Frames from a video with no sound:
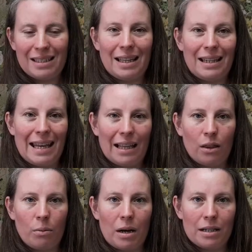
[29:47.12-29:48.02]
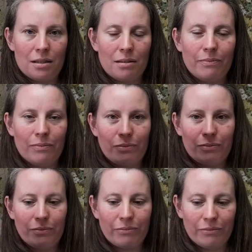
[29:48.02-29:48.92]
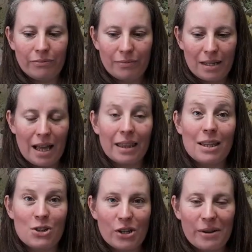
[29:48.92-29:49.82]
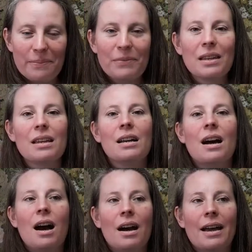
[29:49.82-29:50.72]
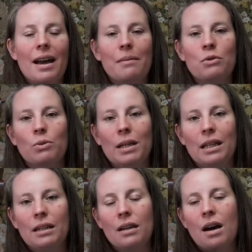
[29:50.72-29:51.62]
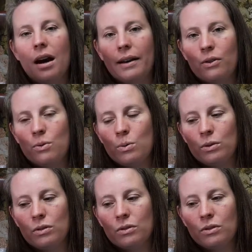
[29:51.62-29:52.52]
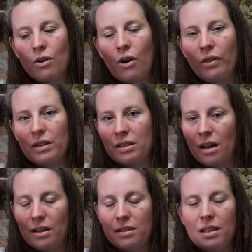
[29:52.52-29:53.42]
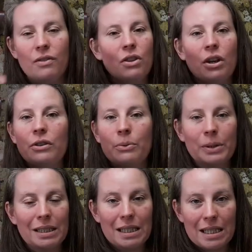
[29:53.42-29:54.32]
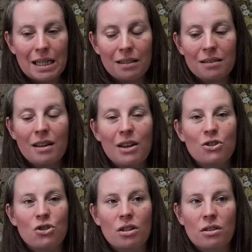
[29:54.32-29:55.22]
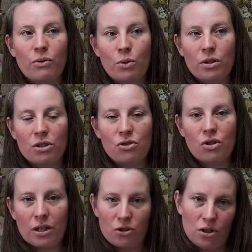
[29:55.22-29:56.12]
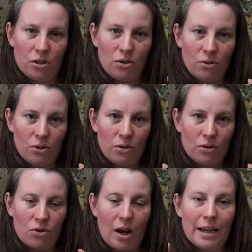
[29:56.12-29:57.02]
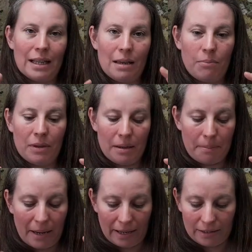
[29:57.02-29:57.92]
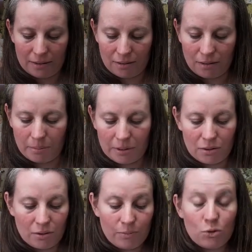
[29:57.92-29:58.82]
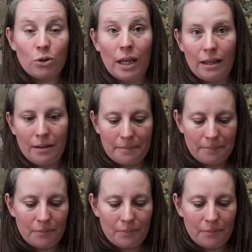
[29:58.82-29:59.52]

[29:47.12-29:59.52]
Is that lengthwise? I think so. I am doing I-cords on the sides, even though you wouldn't see it, just for the structure to try and keep the blanket a little bit together.